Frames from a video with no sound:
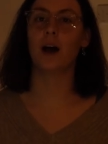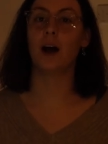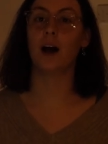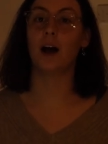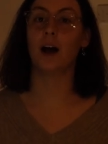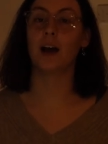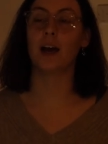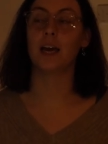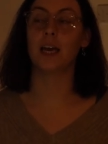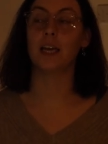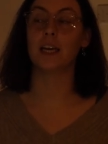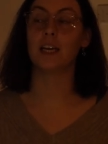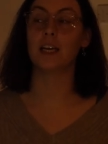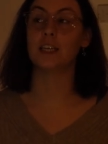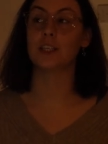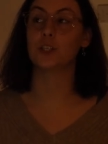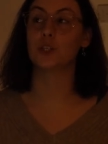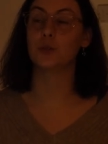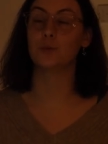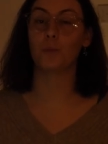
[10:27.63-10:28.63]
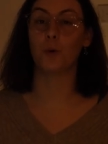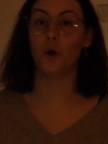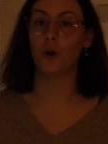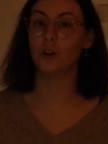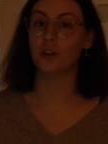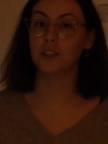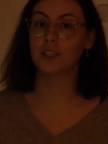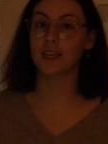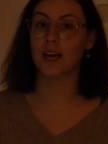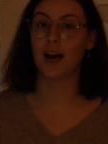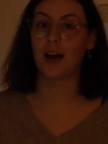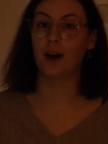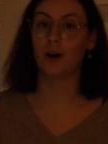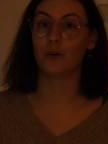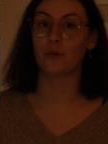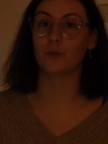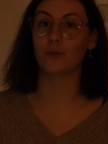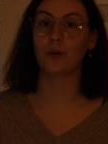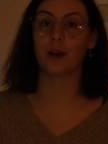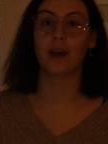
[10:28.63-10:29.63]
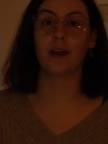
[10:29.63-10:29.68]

uh, in a small town.